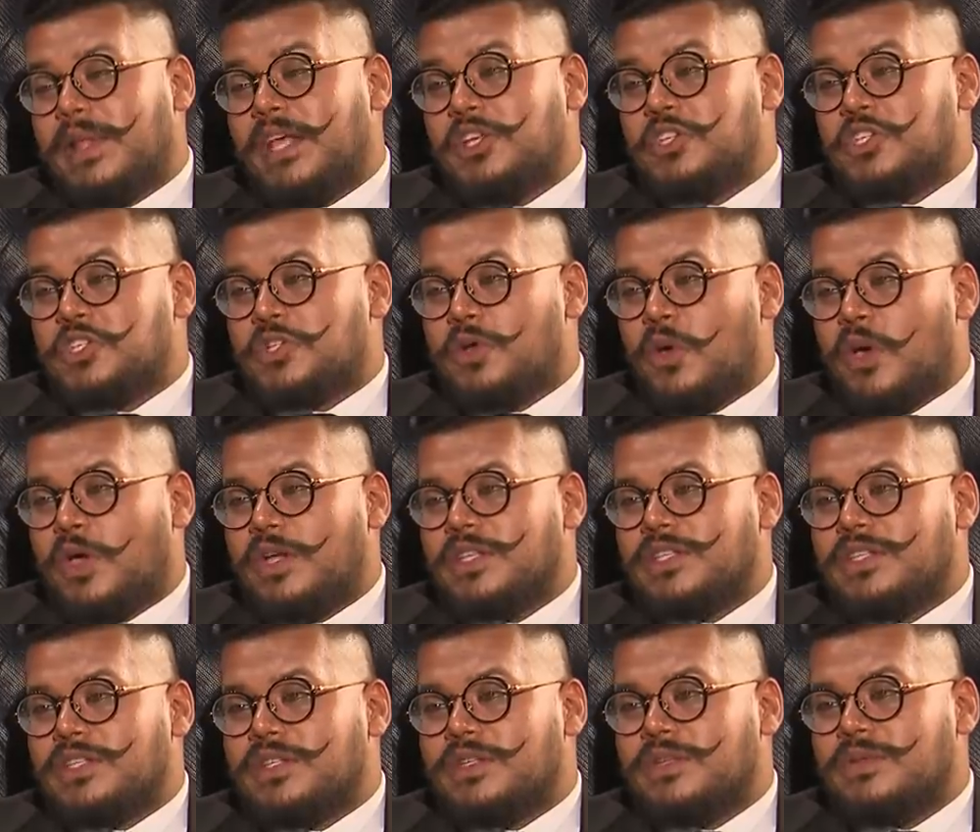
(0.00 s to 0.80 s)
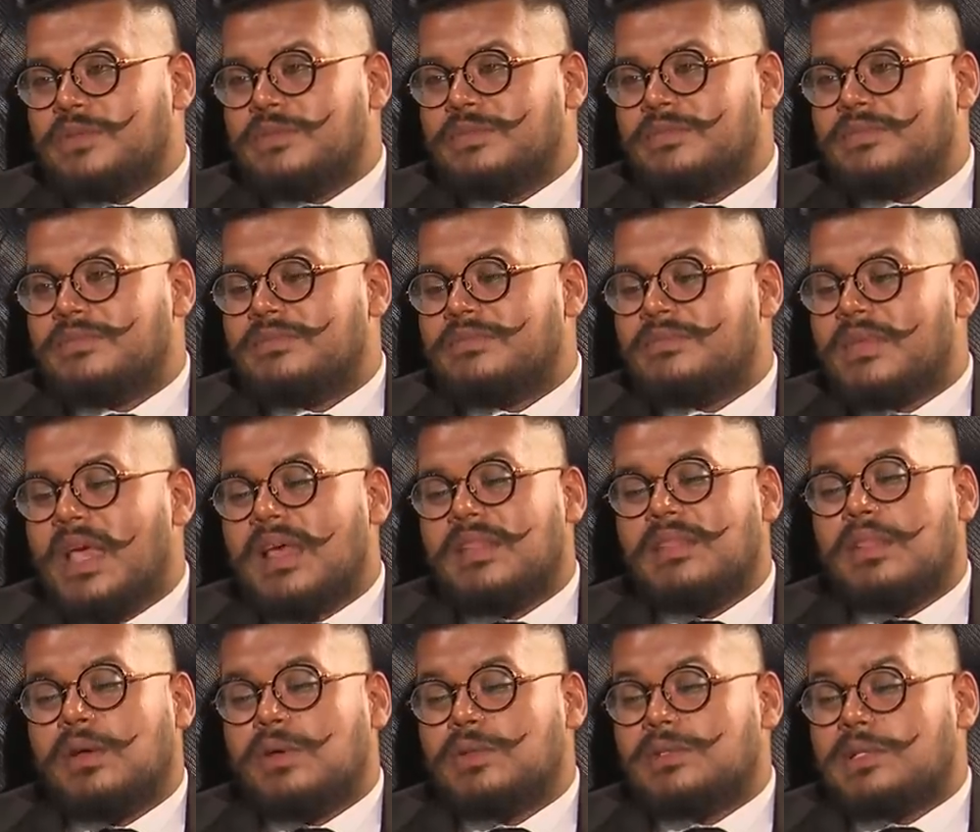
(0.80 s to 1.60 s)
pleasure talking to you. Oh, my
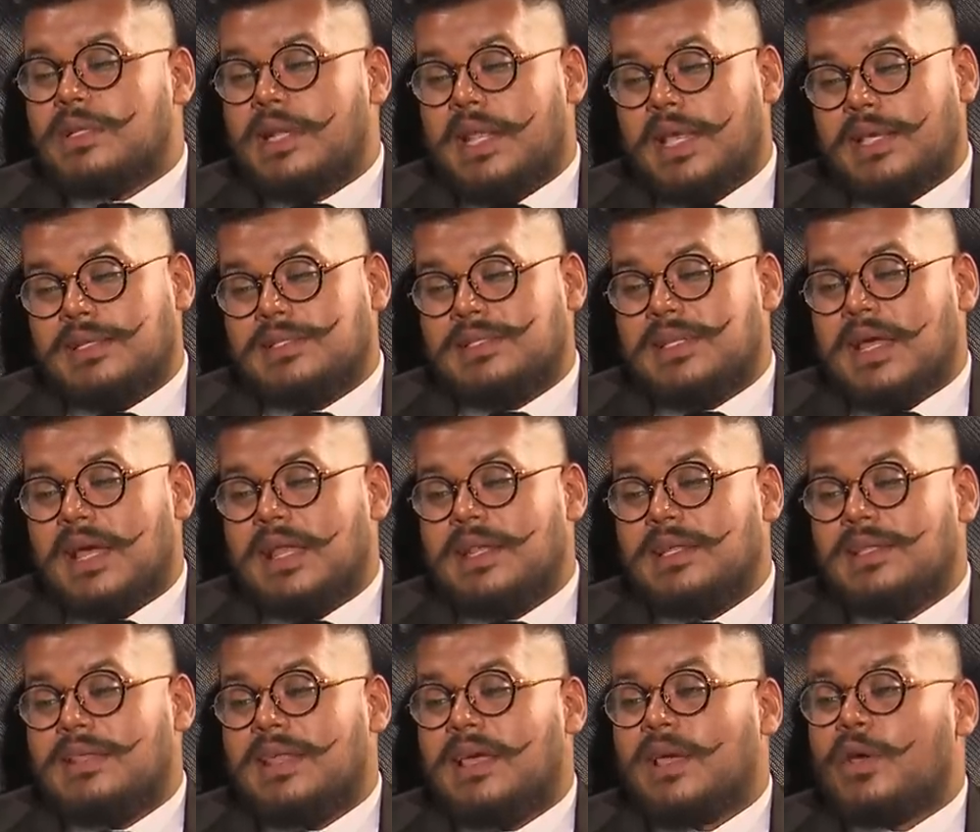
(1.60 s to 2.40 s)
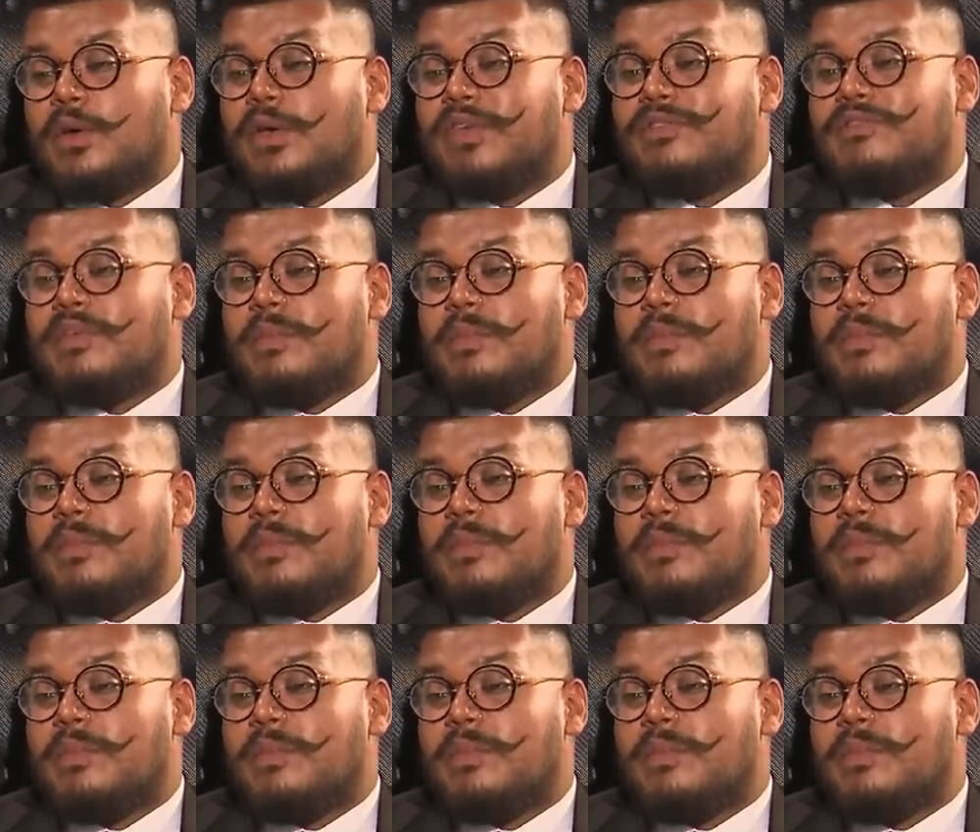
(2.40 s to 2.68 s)
darling. And those legs, darling, they're going